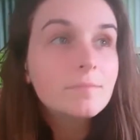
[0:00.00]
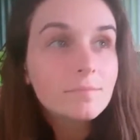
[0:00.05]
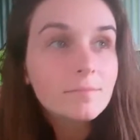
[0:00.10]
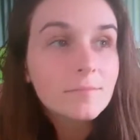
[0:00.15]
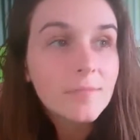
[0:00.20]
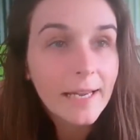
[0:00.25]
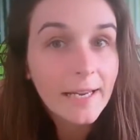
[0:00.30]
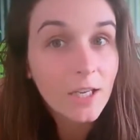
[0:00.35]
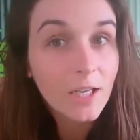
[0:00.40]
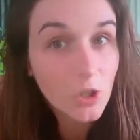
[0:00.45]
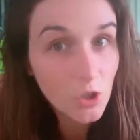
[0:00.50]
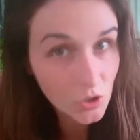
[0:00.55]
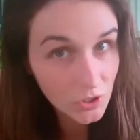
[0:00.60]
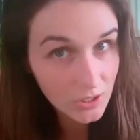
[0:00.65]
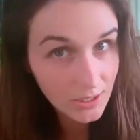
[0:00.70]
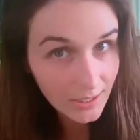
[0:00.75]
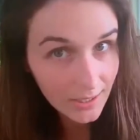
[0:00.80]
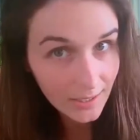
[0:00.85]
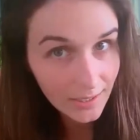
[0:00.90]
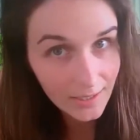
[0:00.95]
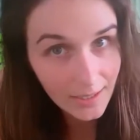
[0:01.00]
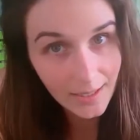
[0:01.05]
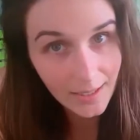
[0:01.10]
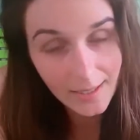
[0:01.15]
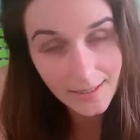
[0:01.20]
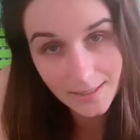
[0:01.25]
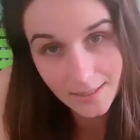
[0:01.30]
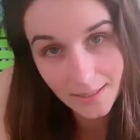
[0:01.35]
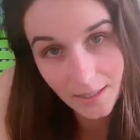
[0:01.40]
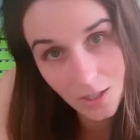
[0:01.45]
they can use it
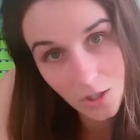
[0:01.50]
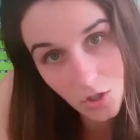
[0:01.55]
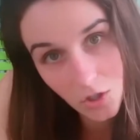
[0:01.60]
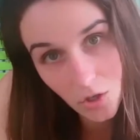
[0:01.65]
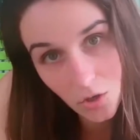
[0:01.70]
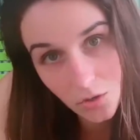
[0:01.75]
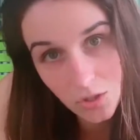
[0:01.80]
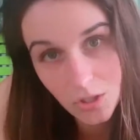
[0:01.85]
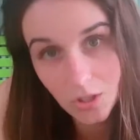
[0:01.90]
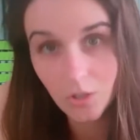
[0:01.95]
as an excuse to